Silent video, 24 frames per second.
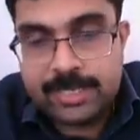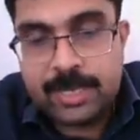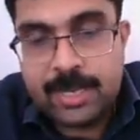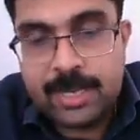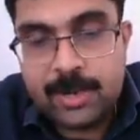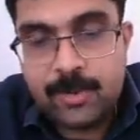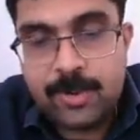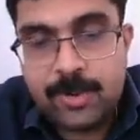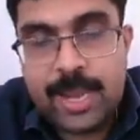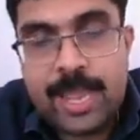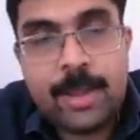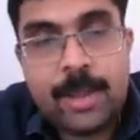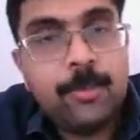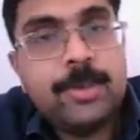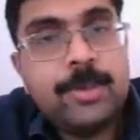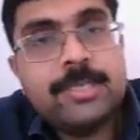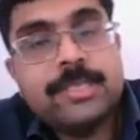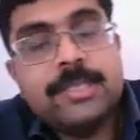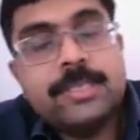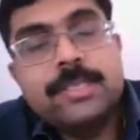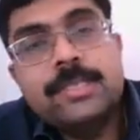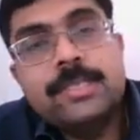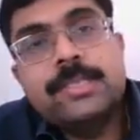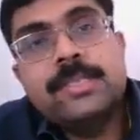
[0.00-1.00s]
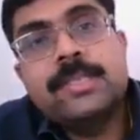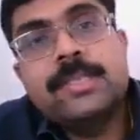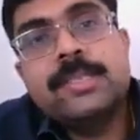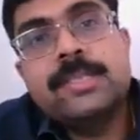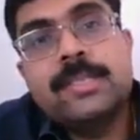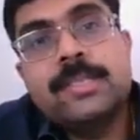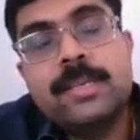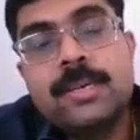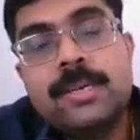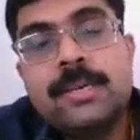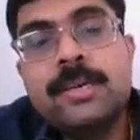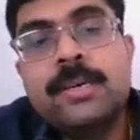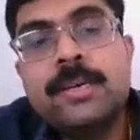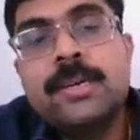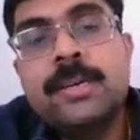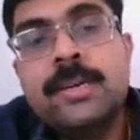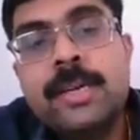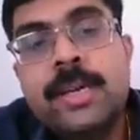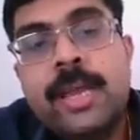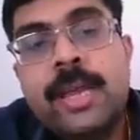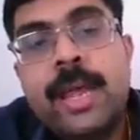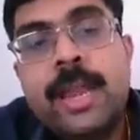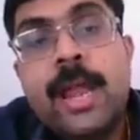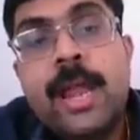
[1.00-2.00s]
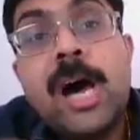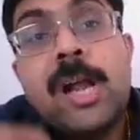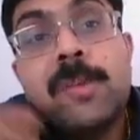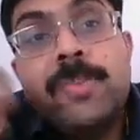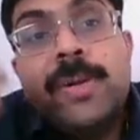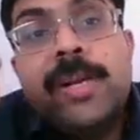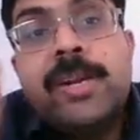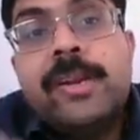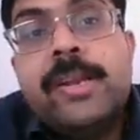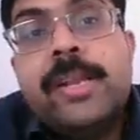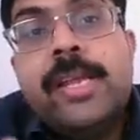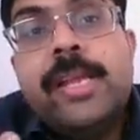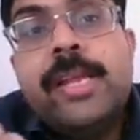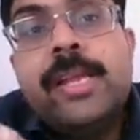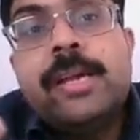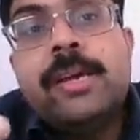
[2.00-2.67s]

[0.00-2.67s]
How language is an arbitrary